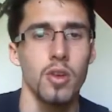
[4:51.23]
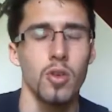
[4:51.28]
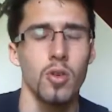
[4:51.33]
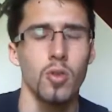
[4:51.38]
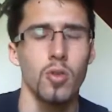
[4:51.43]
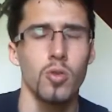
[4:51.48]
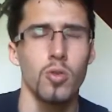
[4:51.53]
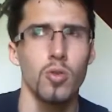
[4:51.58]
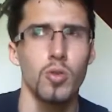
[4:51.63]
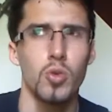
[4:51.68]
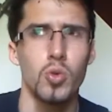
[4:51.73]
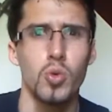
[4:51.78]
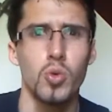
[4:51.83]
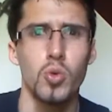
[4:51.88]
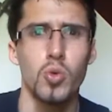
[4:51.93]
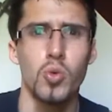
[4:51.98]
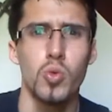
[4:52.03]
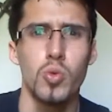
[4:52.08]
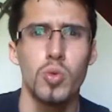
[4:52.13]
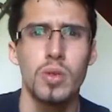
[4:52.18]

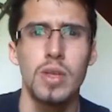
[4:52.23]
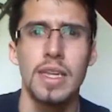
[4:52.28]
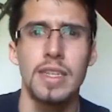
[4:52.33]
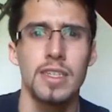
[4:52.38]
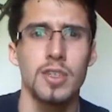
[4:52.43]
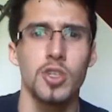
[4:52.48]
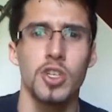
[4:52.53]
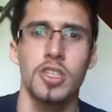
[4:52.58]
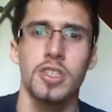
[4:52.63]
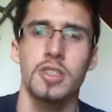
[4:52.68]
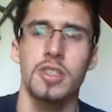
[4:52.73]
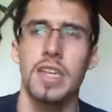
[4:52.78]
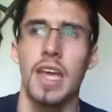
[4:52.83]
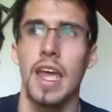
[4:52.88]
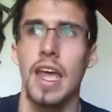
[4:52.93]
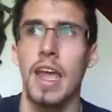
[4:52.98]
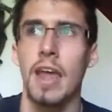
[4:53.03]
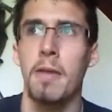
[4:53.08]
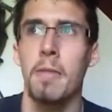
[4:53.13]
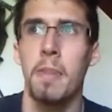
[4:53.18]
who, let's just
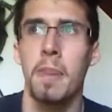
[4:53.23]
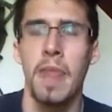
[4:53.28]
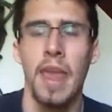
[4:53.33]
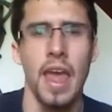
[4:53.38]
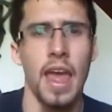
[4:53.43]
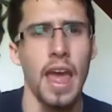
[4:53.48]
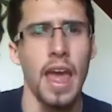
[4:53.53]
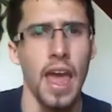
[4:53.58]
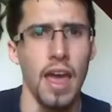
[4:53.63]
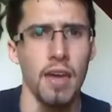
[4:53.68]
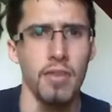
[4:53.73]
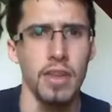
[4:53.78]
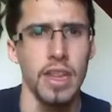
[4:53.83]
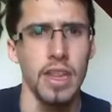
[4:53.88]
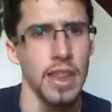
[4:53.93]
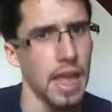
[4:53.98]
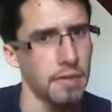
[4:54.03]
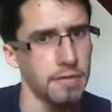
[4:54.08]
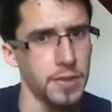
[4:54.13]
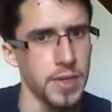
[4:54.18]
say, haven't
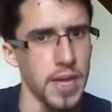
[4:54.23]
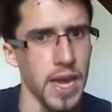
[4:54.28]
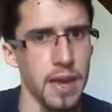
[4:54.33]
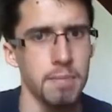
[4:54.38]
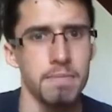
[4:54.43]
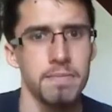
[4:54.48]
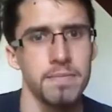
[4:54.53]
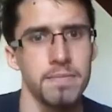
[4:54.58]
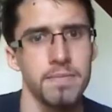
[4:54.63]
left yet.